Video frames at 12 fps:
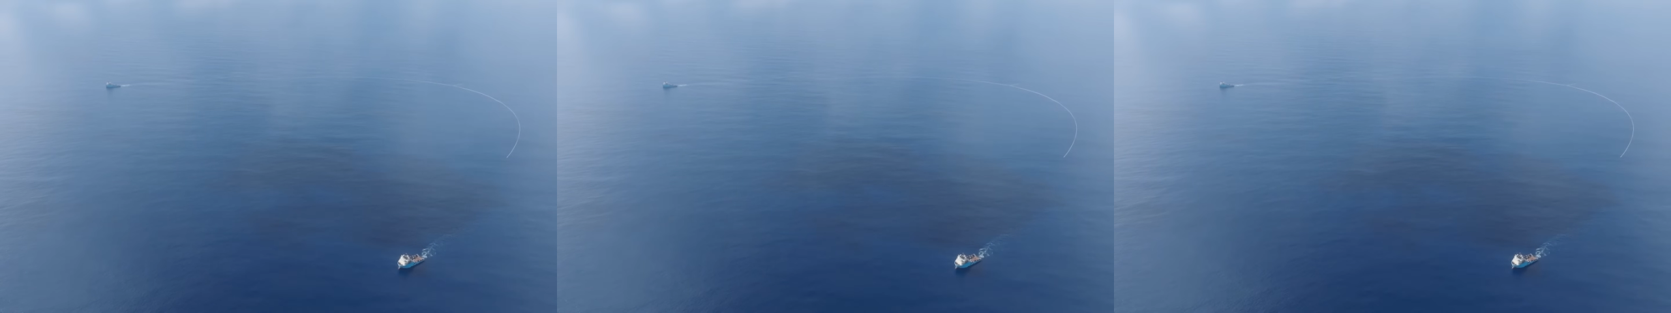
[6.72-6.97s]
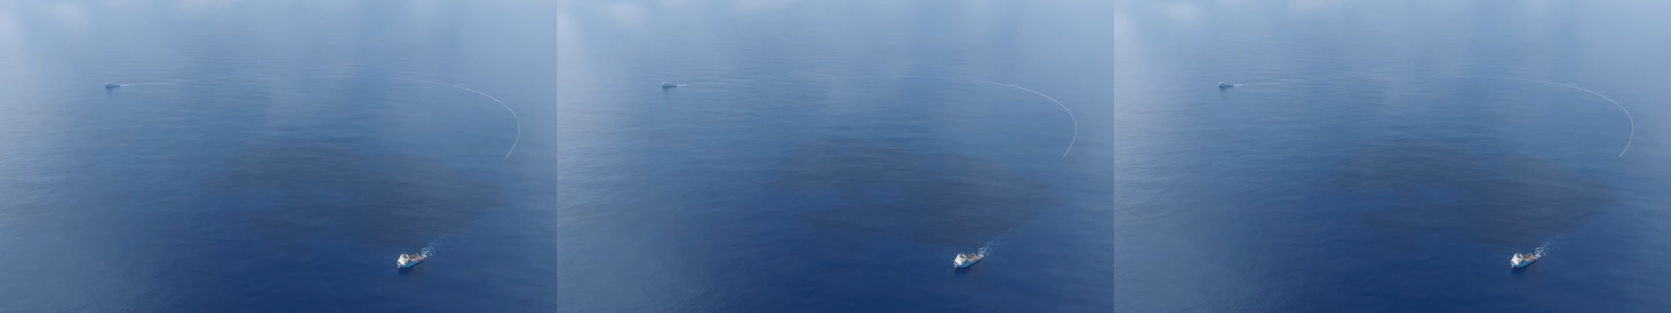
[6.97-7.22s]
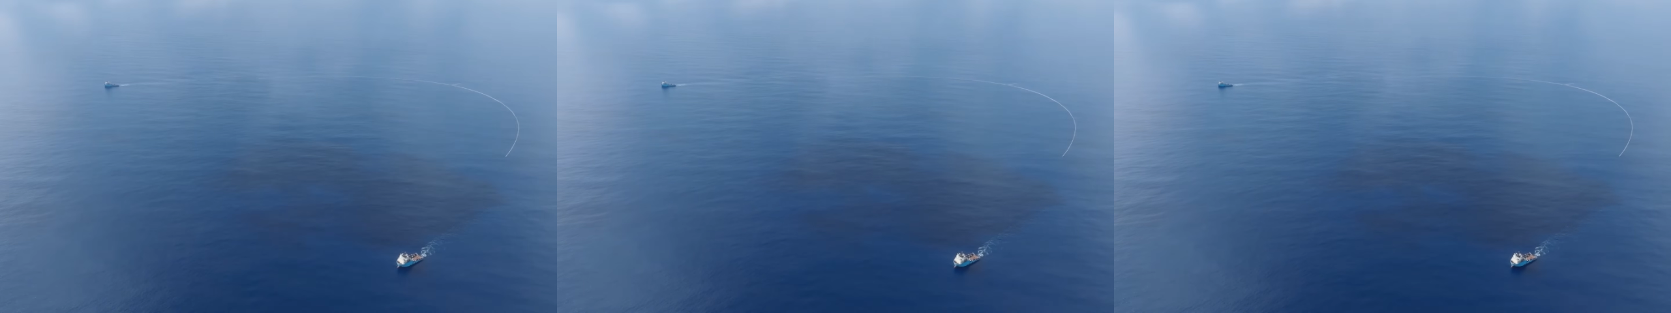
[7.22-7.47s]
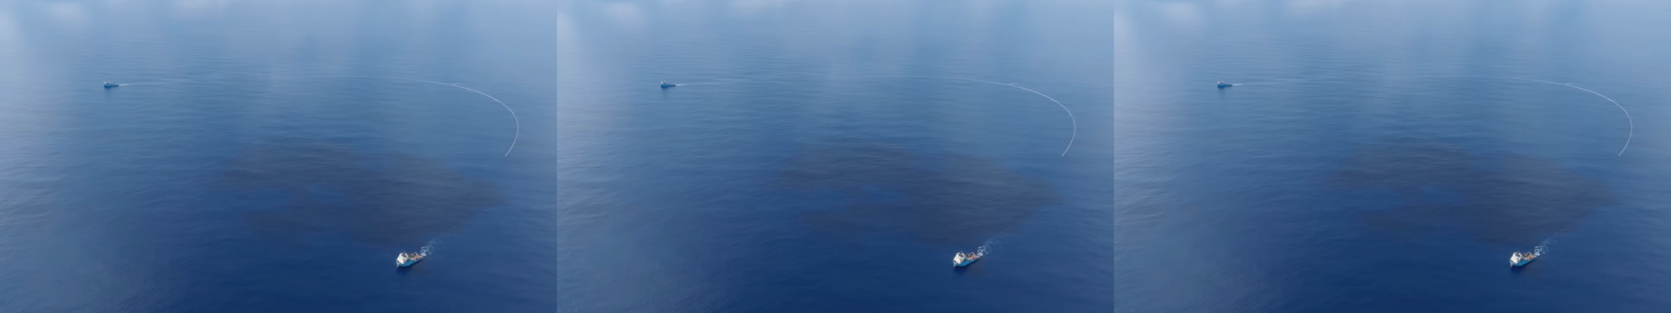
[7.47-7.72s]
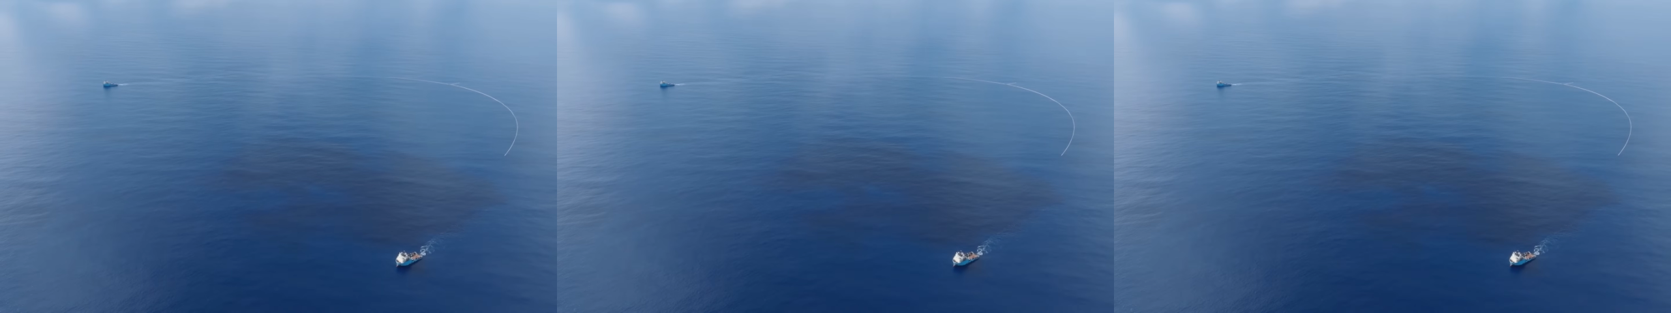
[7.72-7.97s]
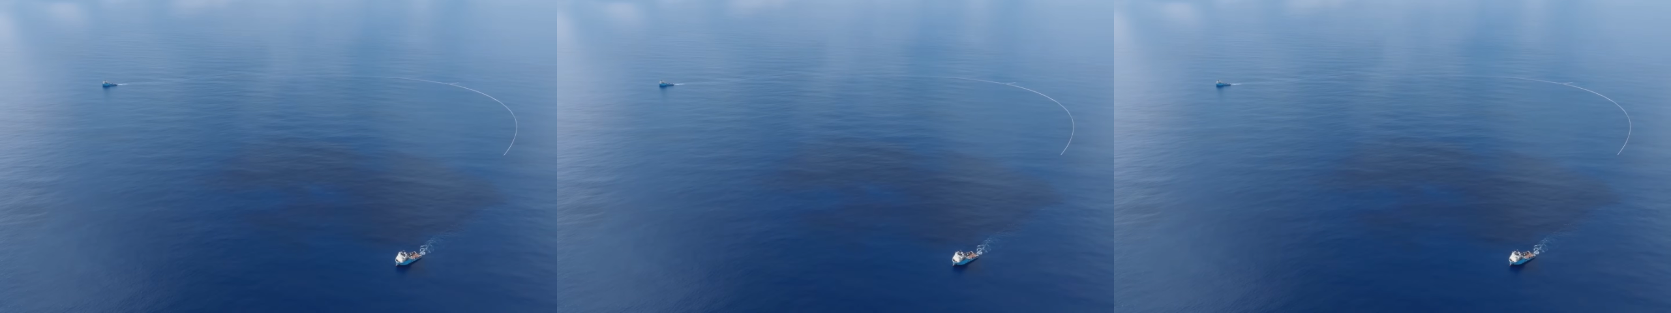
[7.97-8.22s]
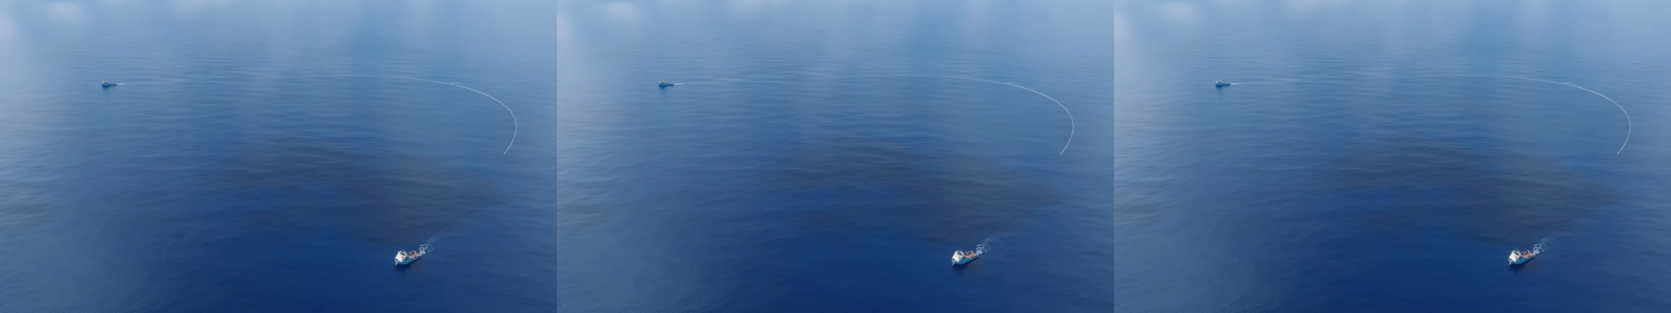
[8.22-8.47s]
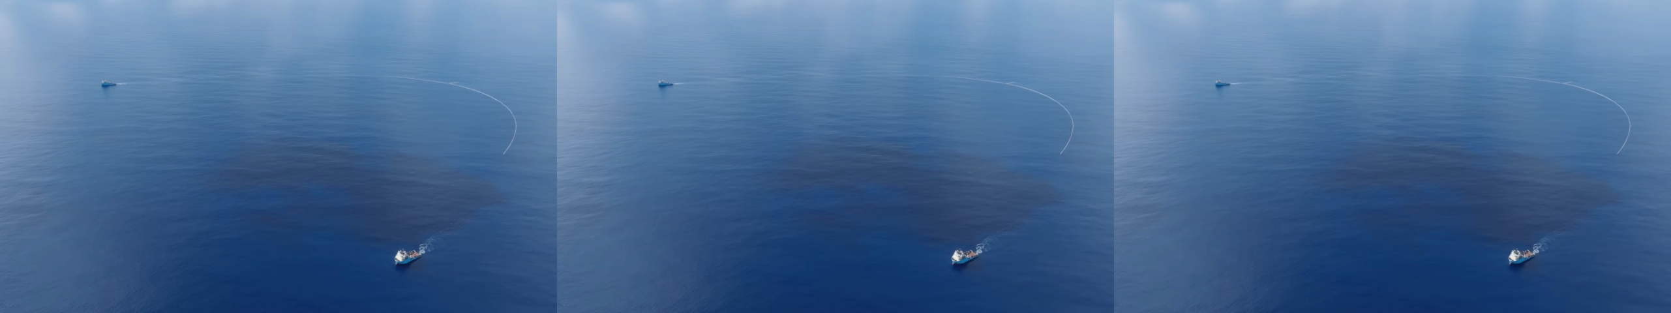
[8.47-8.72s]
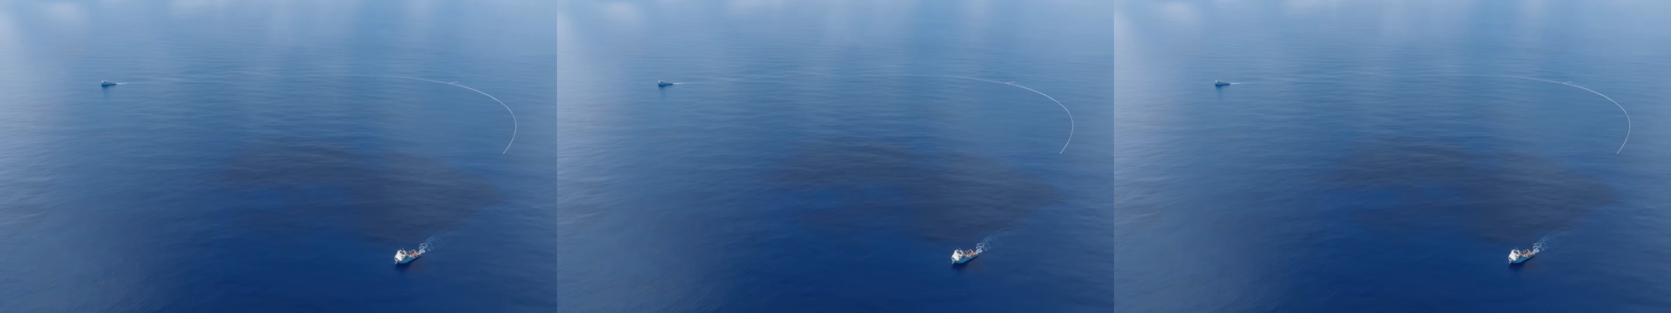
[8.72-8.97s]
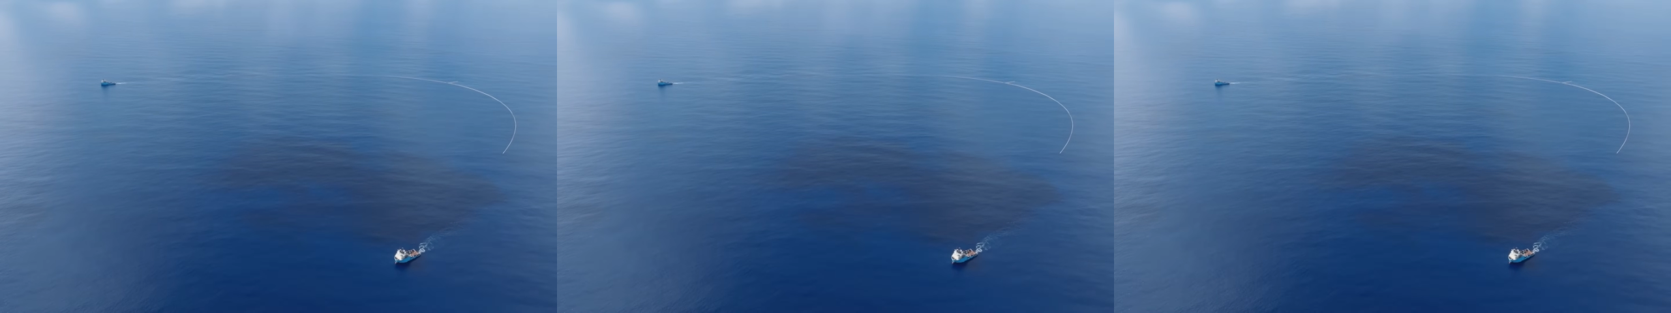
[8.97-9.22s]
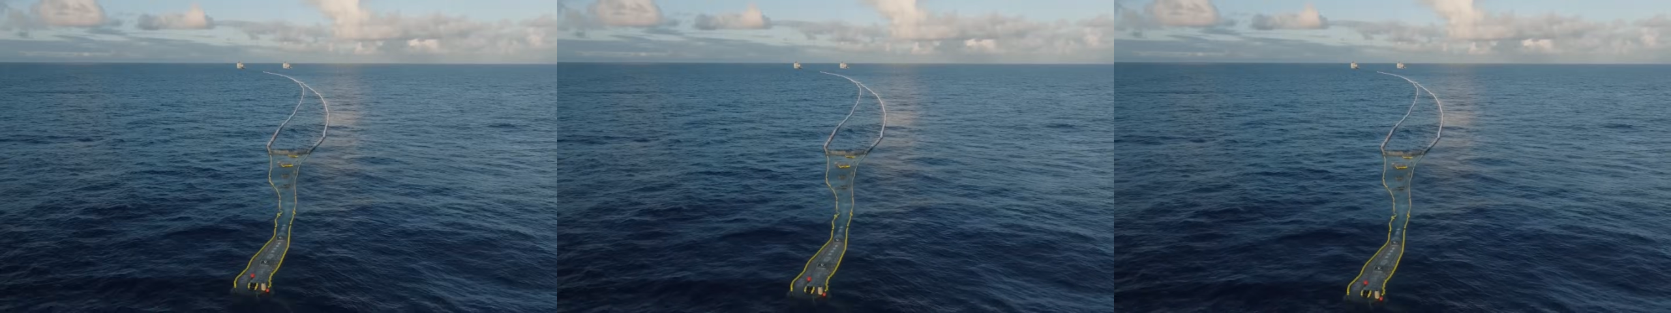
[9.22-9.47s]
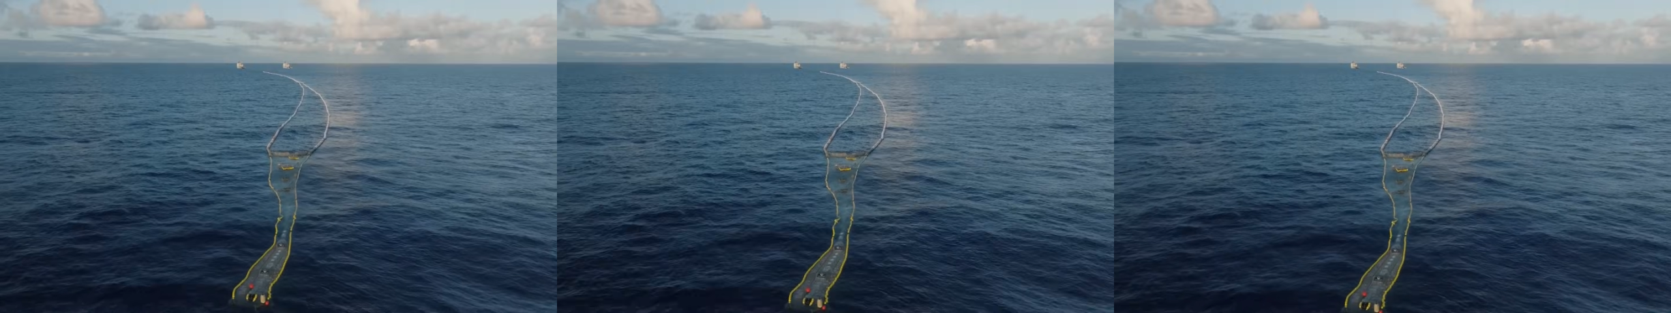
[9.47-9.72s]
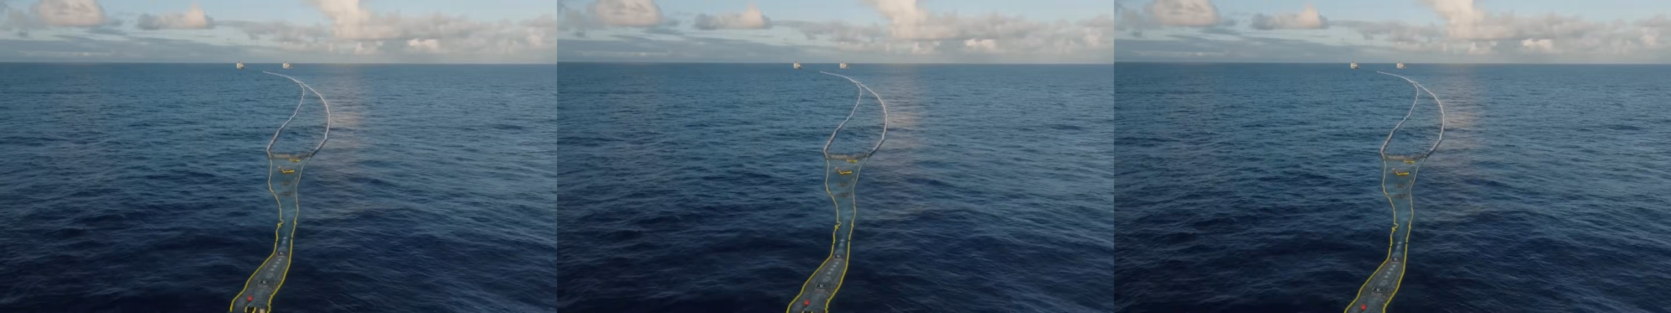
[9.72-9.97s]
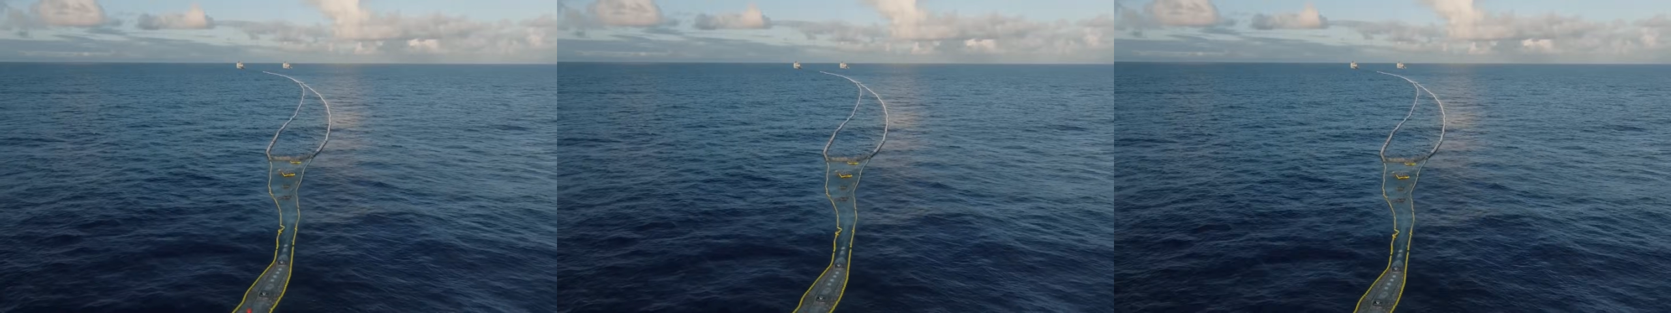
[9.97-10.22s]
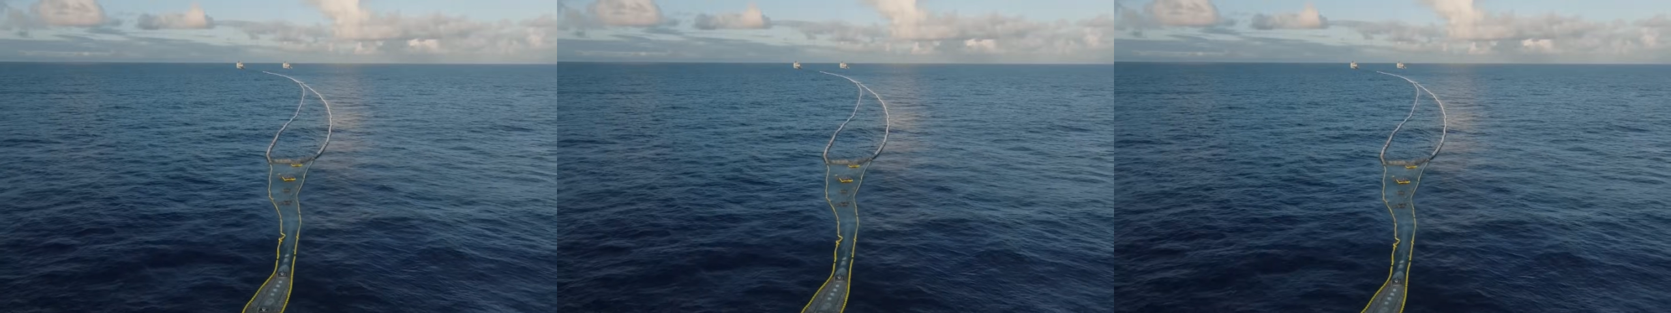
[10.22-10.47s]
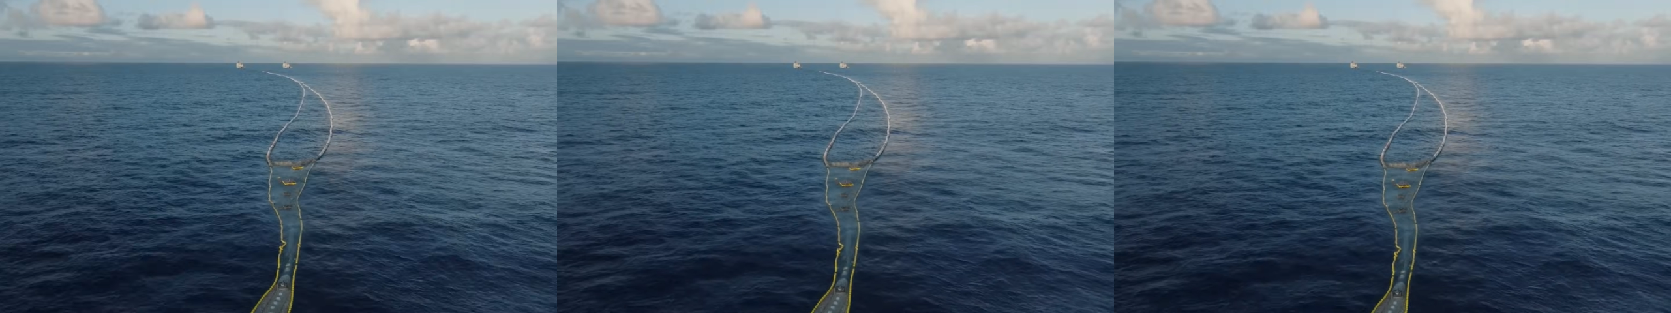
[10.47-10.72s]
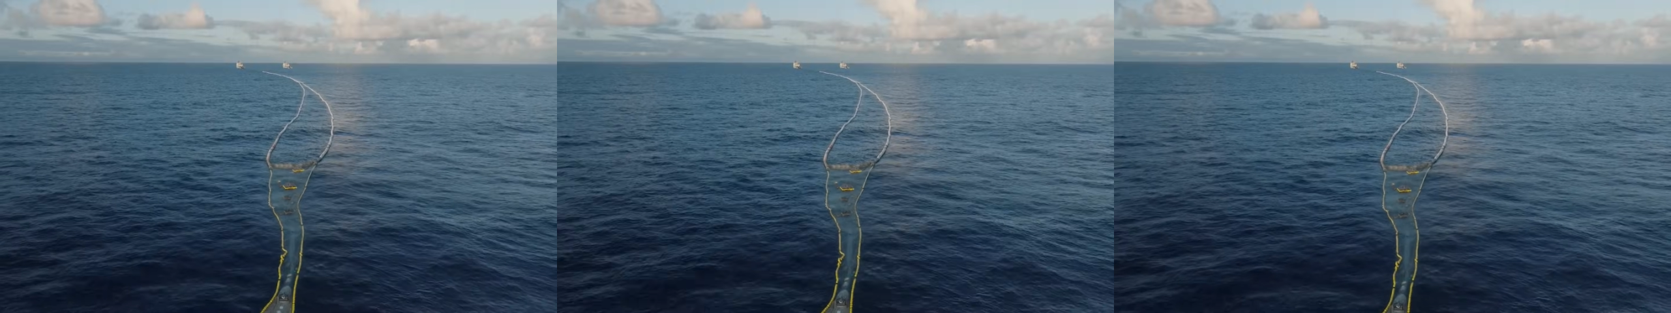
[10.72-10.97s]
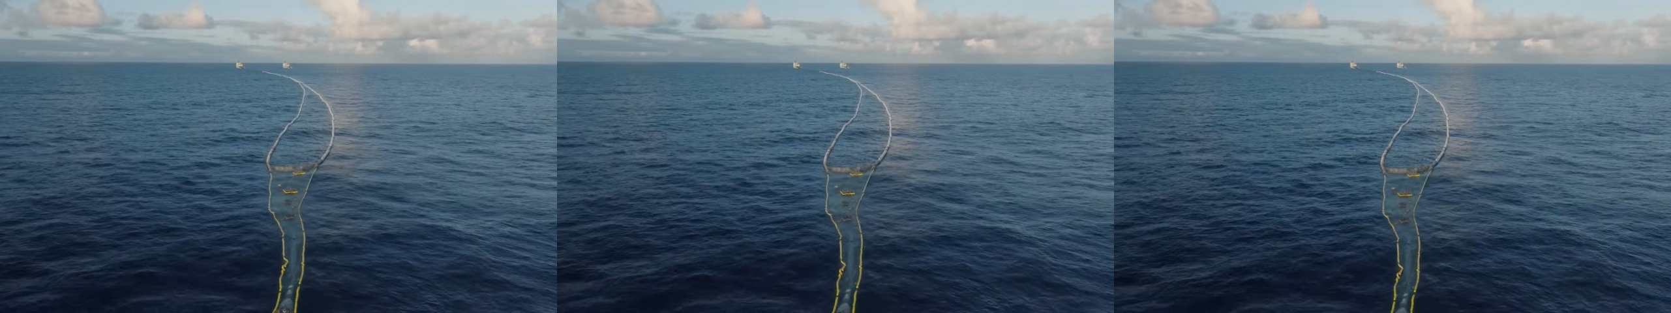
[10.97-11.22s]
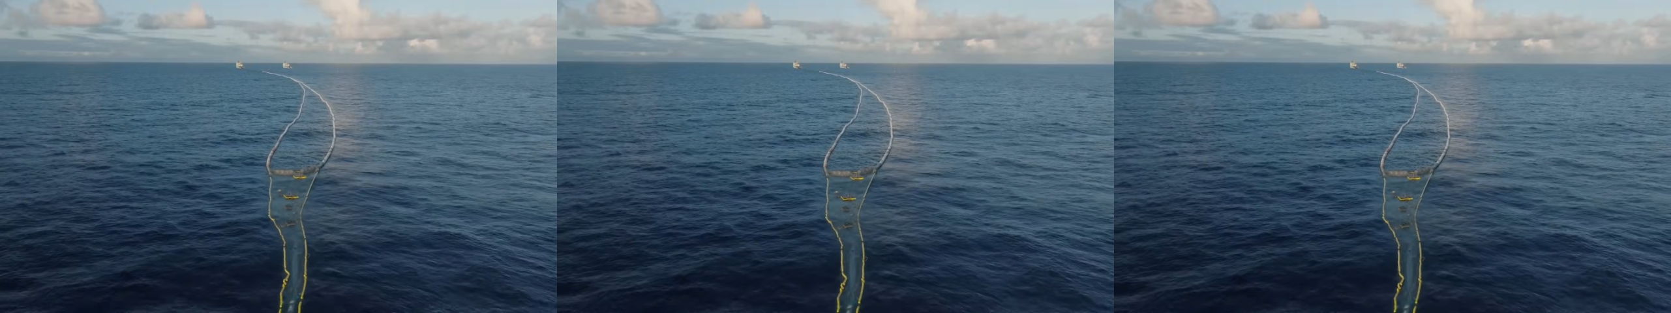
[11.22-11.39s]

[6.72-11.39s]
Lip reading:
No face is visible, so there are no lips to read.